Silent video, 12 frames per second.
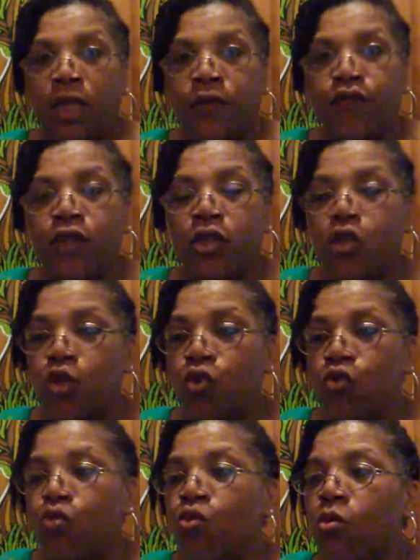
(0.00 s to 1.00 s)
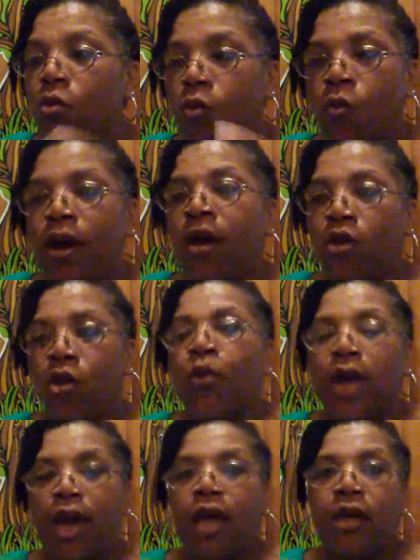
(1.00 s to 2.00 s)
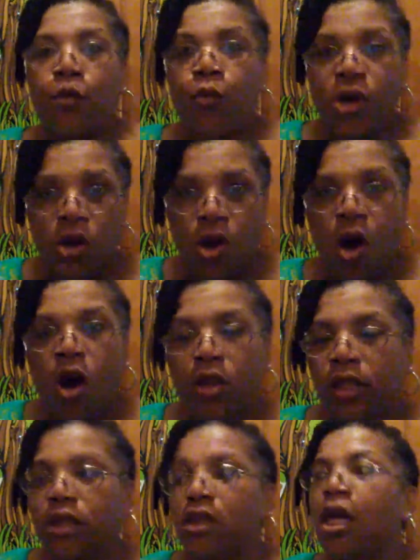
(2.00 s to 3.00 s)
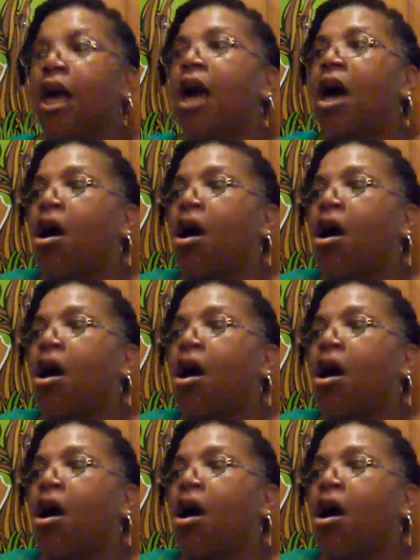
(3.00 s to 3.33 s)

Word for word: If it's school, well, okay, we're in August.